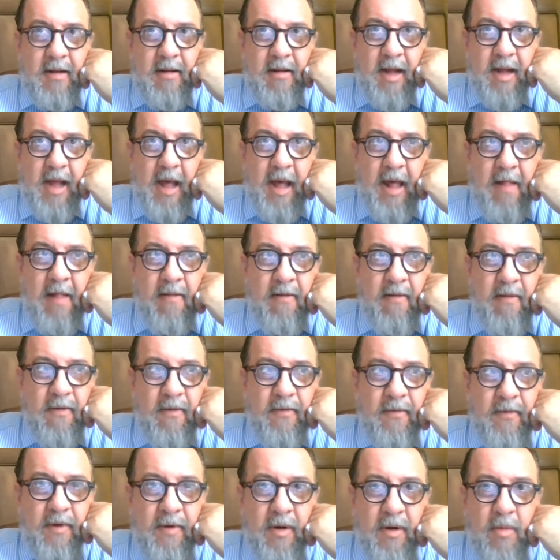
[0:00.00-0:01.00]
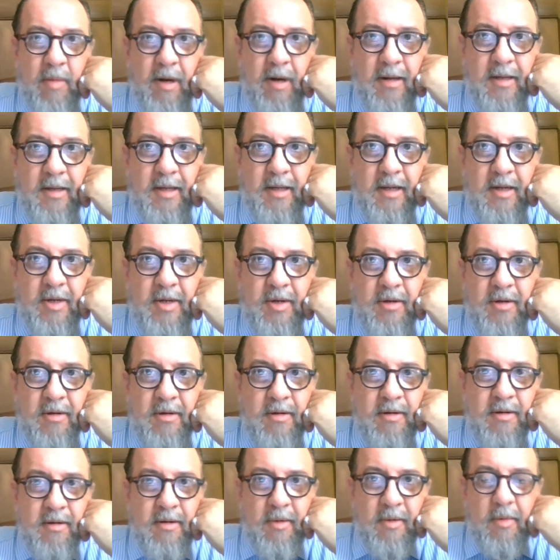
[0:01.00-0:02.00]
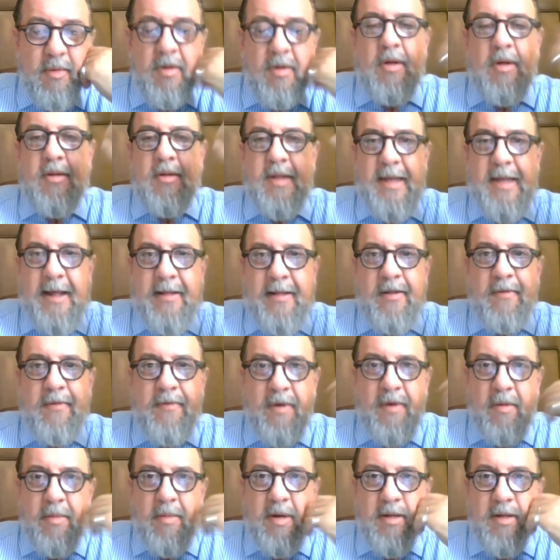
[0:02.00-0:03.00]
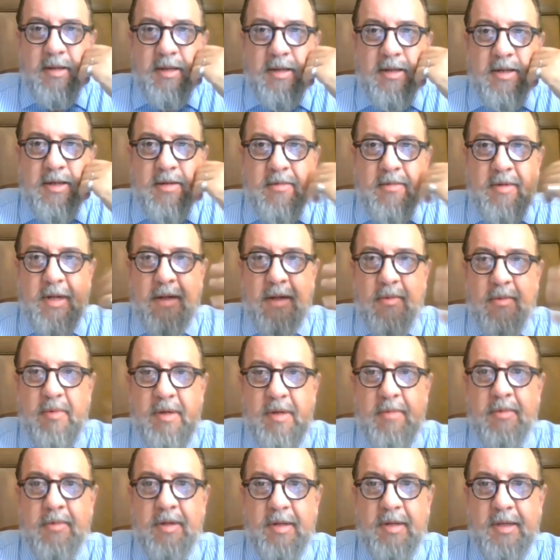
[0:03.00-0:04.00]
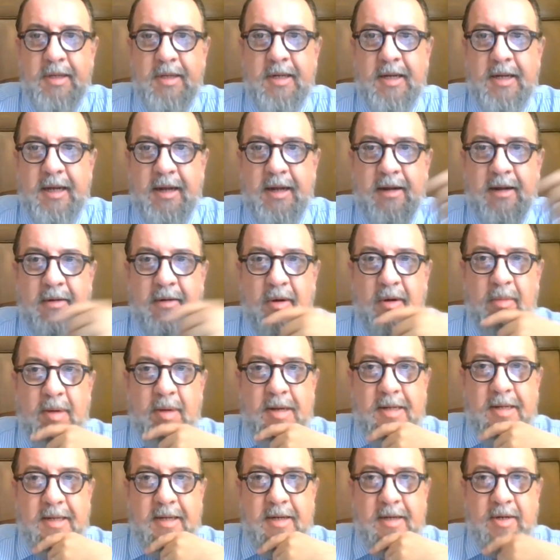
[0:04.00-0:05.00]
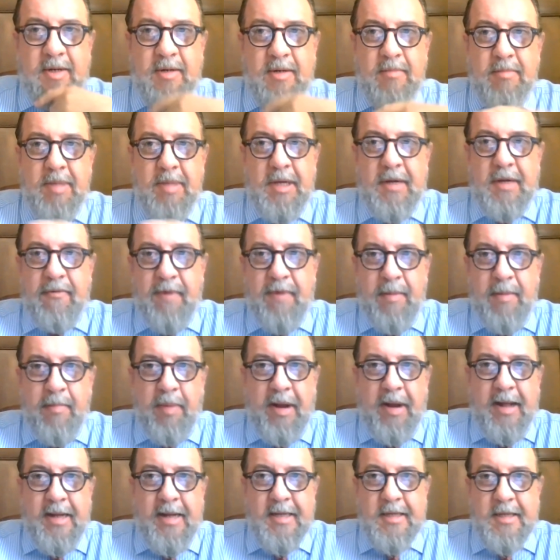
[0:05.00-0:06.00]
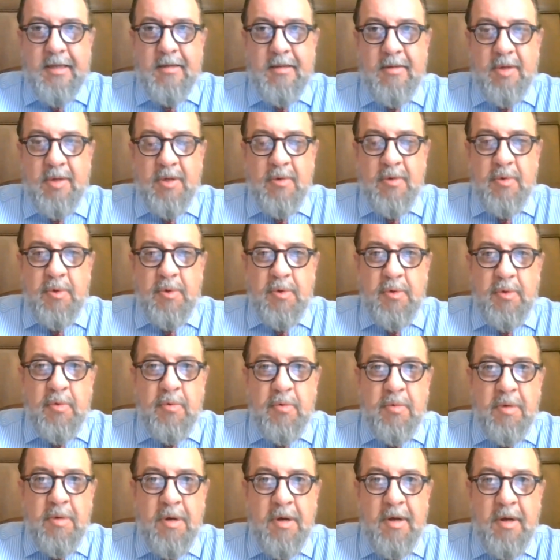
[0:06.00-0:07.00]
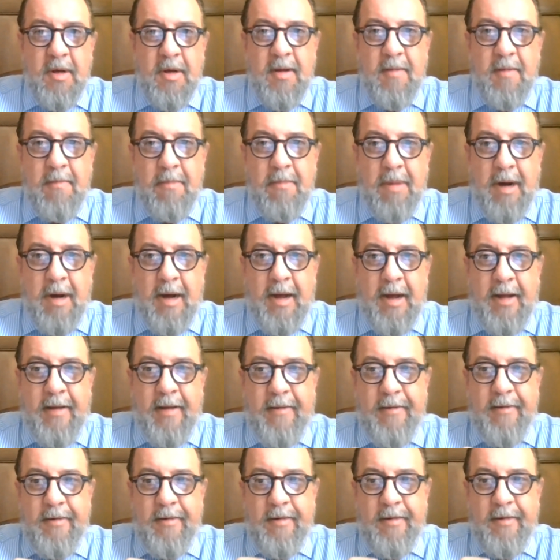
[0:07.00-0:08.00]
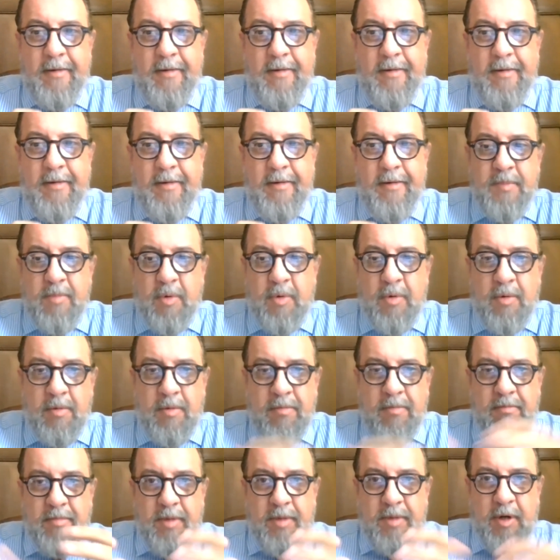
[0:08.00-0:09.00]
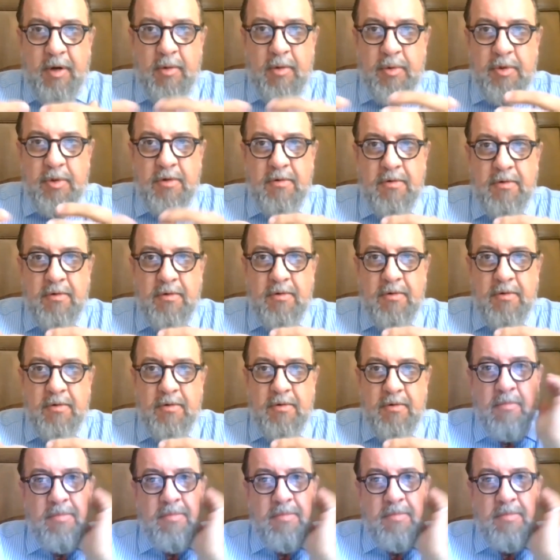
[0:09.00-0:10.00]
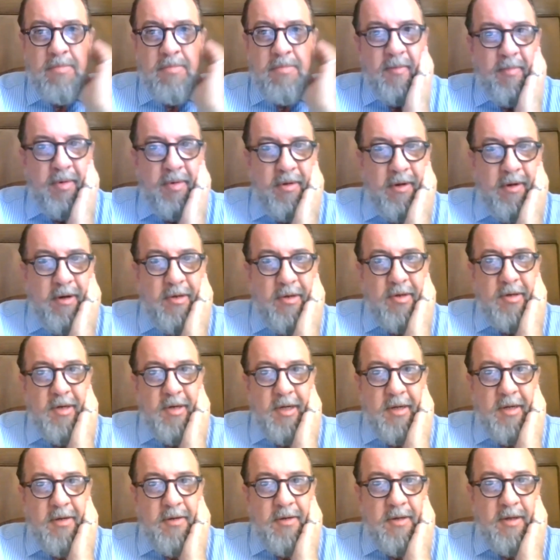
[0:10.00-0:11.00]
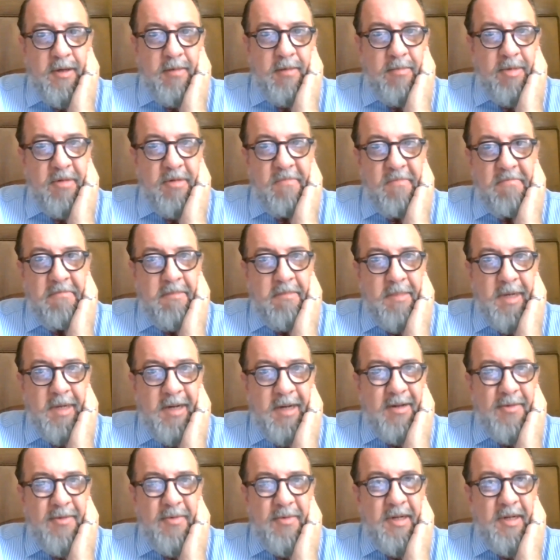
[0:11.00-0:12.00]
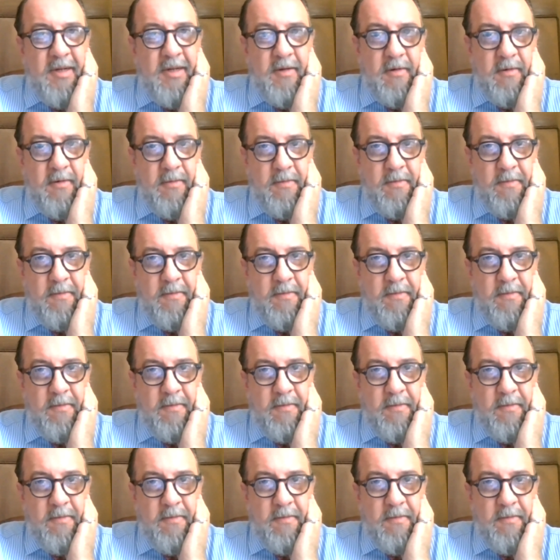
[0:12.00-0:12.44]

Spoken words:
the end of globalization, or not the end of globalization, but that we will see globalization being replaced so soon by more closer to home sort of production and consumption. I don't think so.